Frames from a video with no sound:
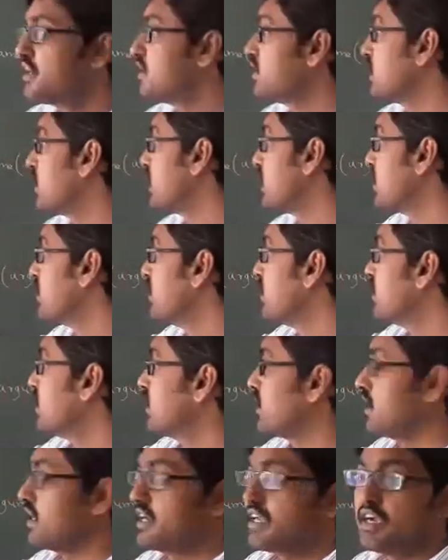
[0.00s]
Then
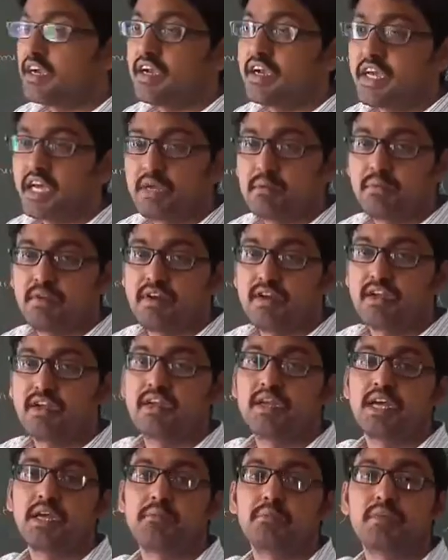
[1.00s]
return
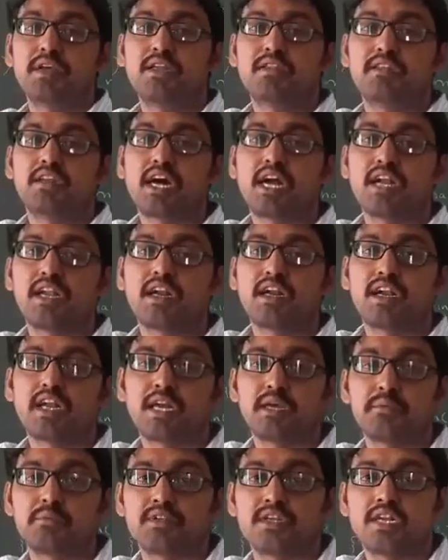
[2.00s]
type means data
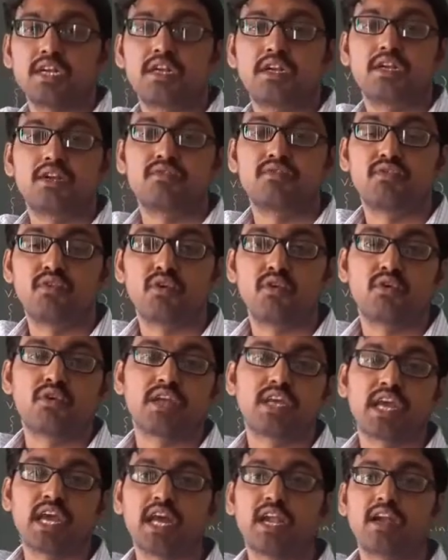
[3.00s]
types, int, float,
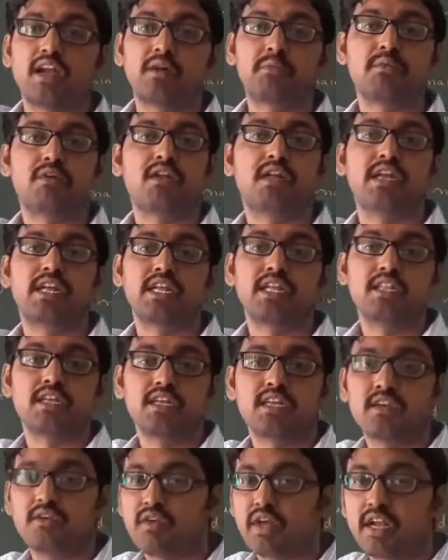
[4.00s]
char, double, anything
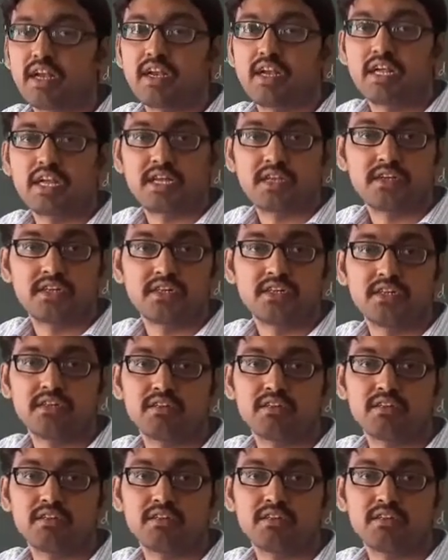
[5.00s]
you can take it.